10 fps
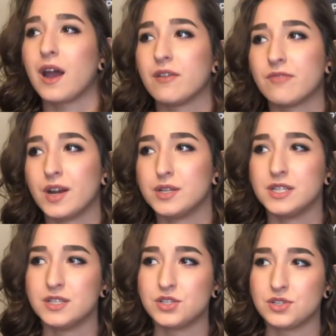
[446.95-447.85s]
I found
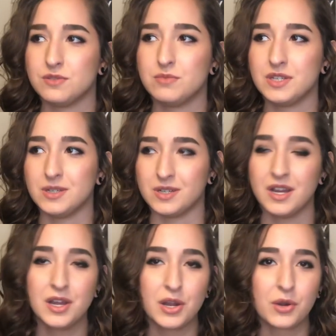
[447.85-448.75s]
it to be
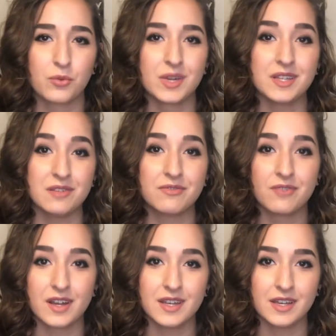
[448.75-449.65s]
really
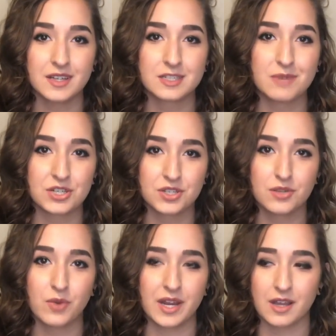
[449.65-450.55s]
funny,
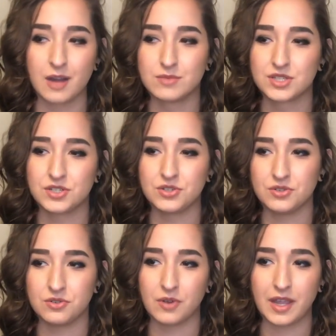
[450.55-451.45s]
especially when it comes
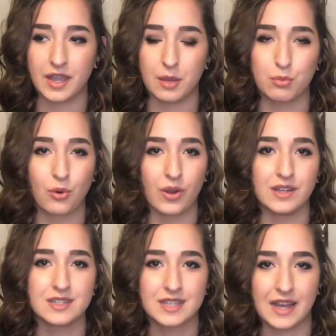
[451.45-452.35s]
to a
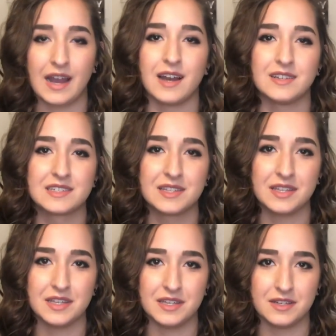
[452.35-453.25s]
point at
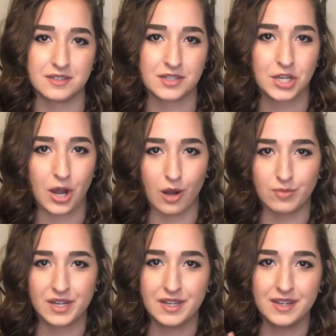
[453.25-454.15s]
the
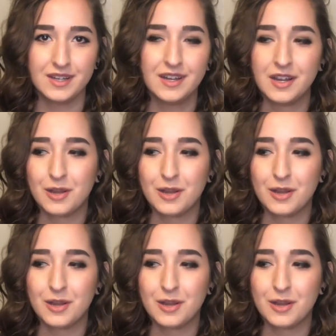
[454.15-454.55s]
comedy